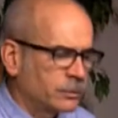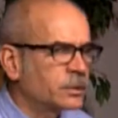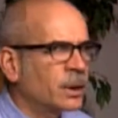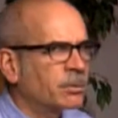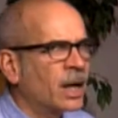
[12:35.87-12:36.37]

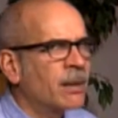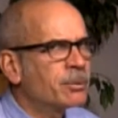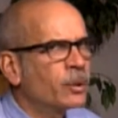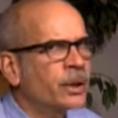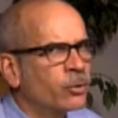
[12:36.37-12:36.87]

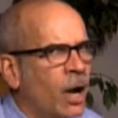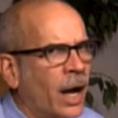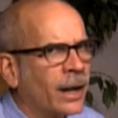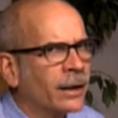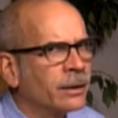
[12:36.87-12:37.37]
Sometimes we
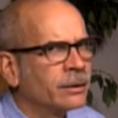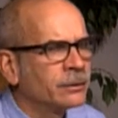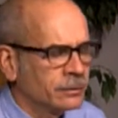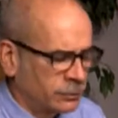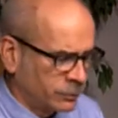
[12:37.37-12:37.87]
try,
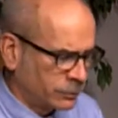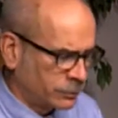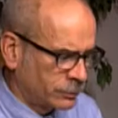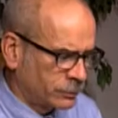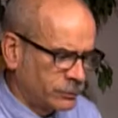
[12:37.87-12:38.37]

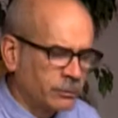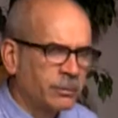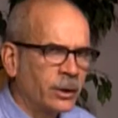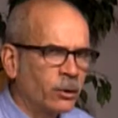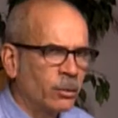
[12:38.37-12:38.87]

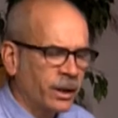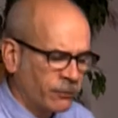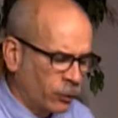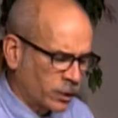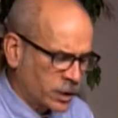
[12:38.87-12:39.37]
but nobody
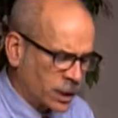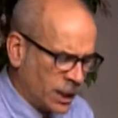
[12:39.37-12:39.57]
forces.